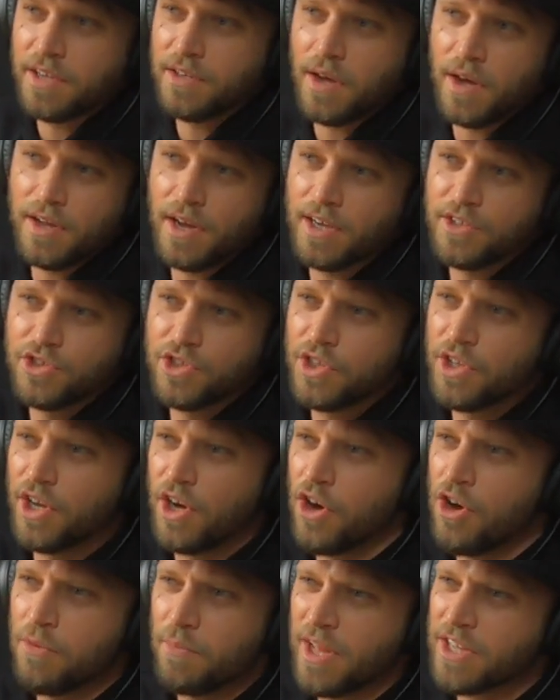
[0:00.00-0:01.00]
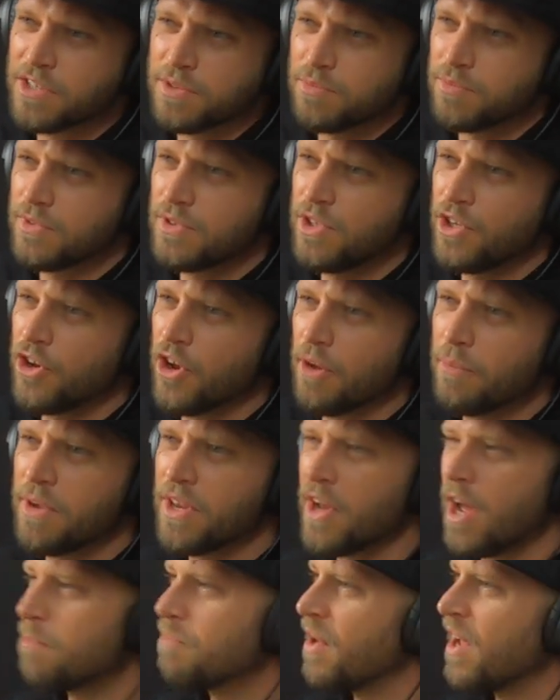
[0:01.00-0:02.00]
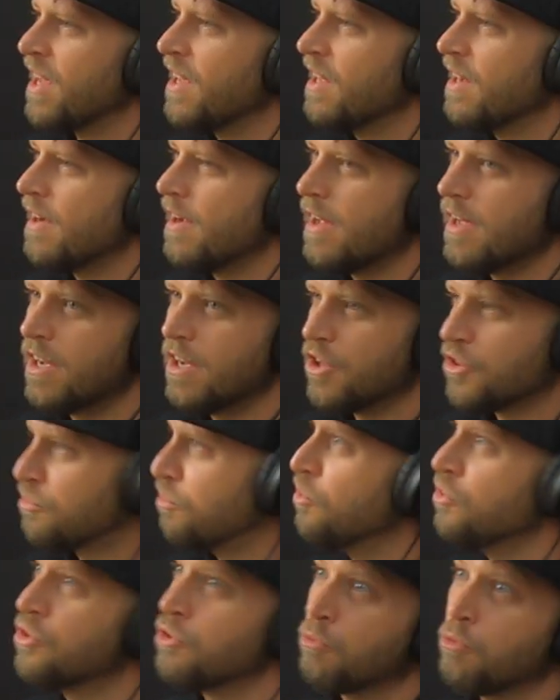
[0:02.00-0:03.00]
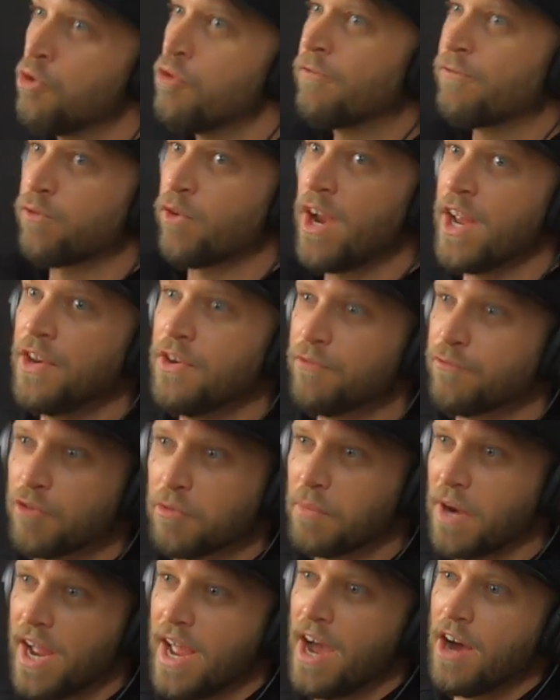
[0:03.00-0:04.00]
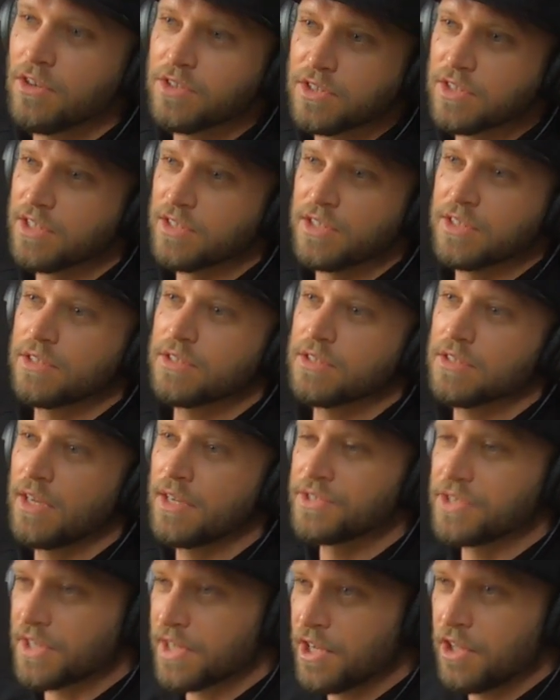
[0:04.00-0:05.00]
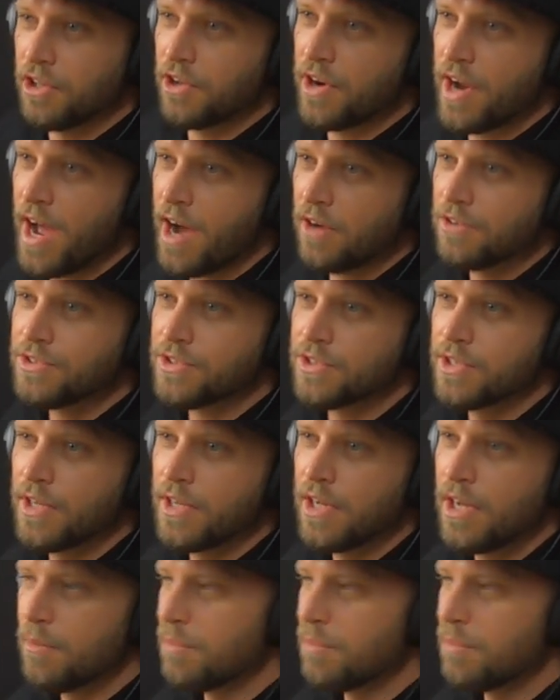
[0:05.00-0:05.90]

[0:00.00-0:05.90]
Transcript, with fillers: I, I, I chill at home. That's you know what I mean. I pay through the roof rent for my house because it's it's a killer house.